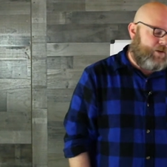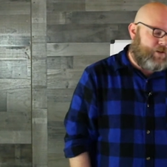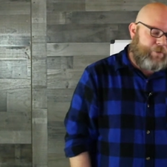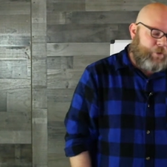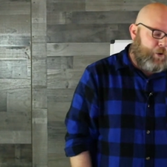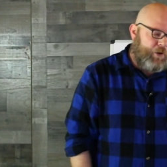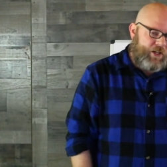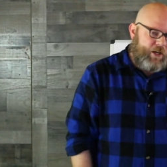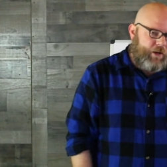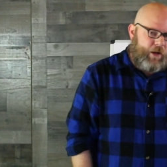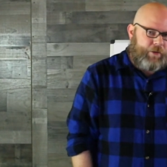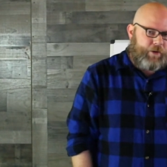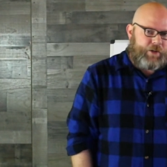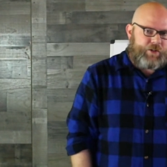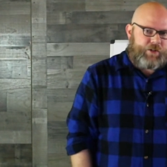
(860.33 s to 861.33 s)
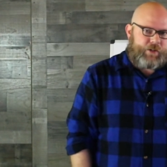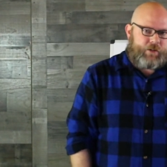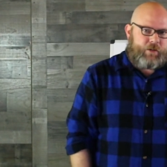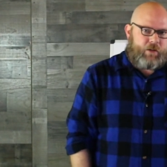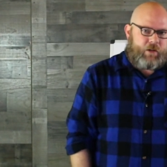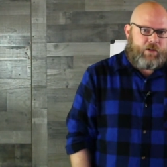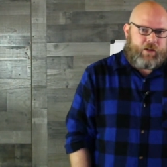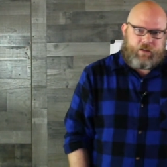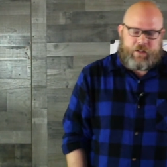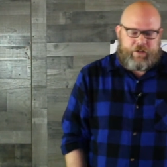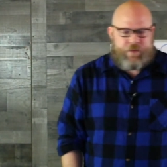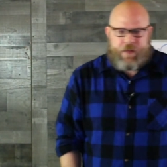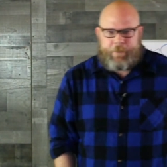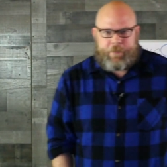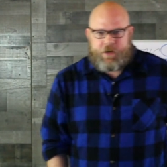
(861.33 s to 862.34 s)
there's 14 others that live in
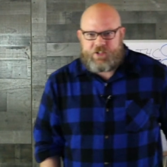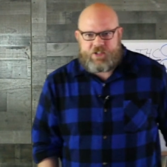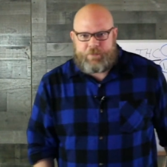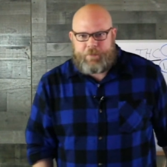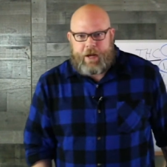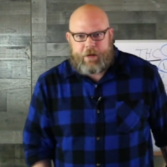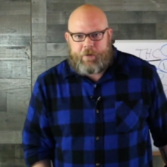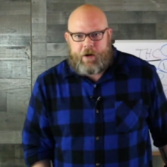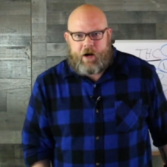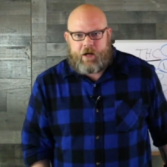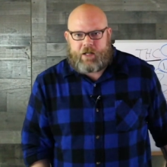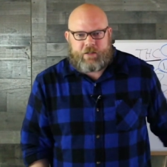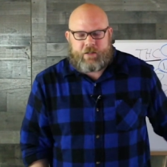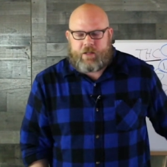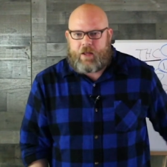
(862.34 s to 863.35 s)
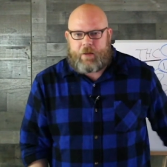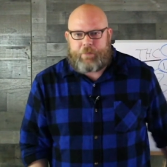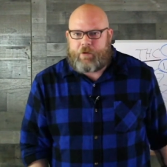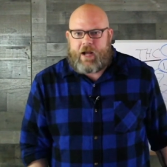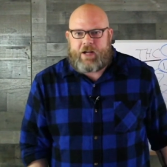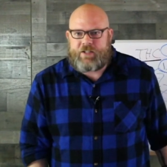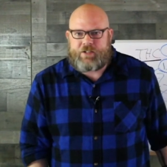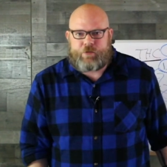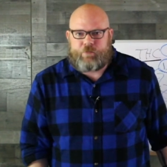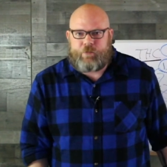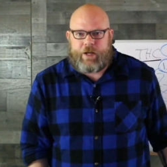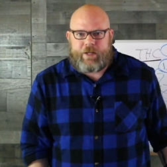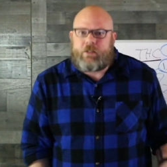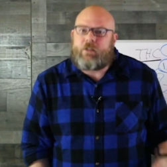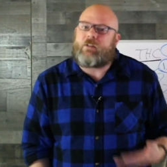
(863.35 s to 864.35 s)
that person's back pocket that they practice
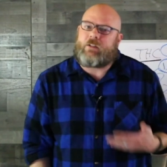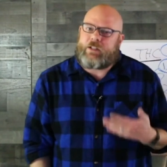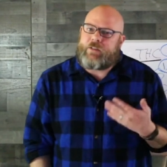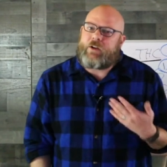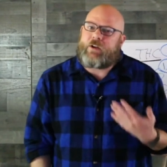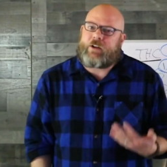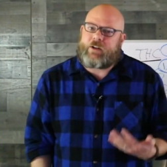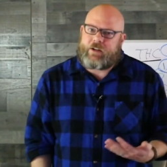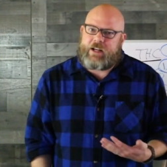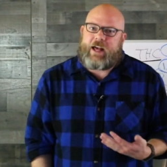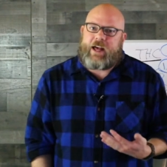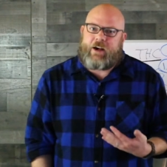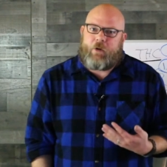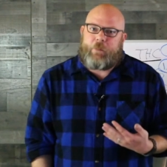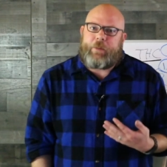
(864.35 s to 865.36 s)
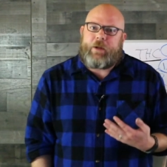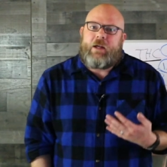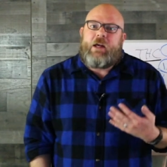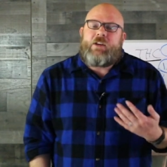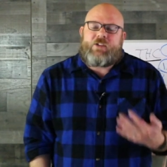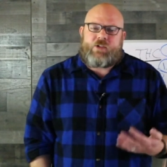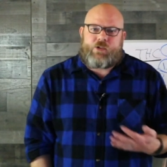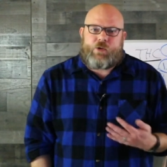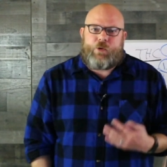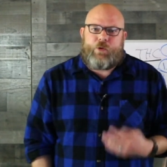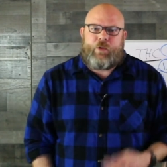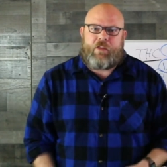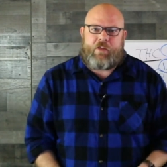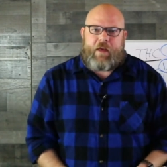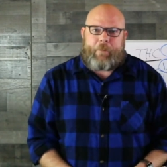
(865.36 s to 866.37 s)
regularly. They're going to help
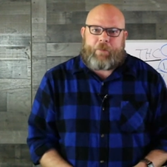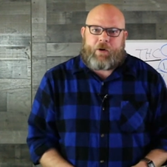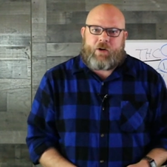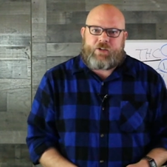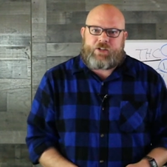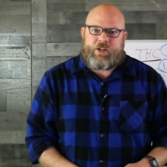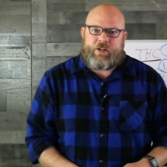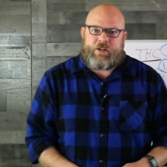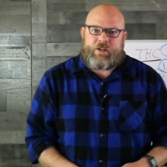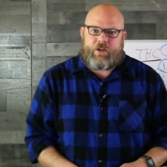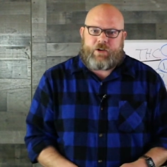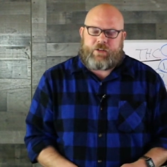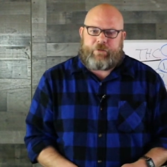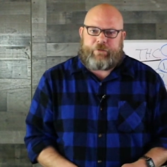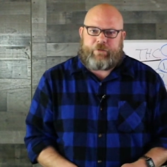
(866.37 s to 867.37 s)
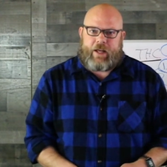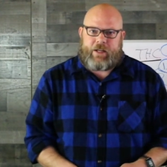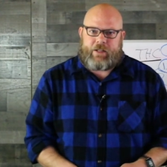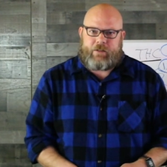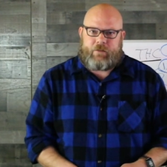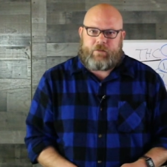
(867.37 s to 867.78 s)
soothe that person during the flight.